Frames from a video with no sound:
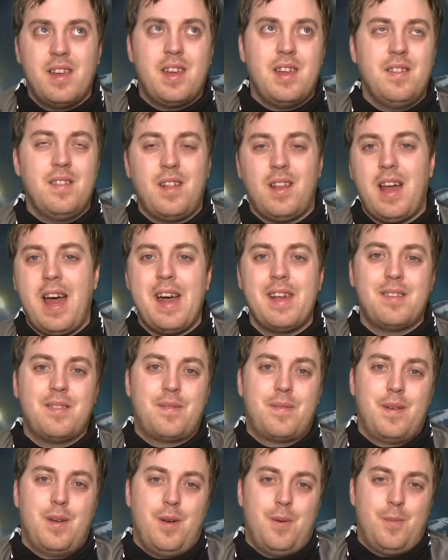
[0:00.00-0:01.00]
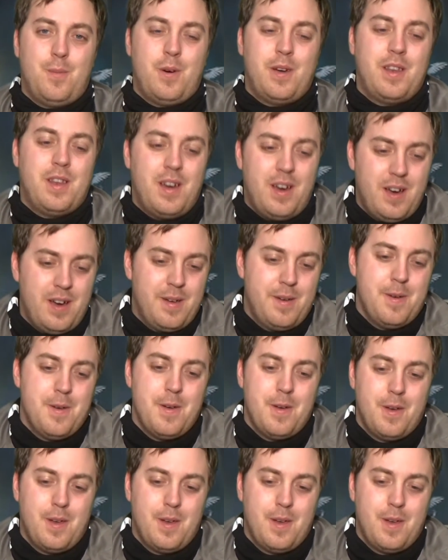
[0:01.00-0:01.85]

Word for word: like in the last film when uh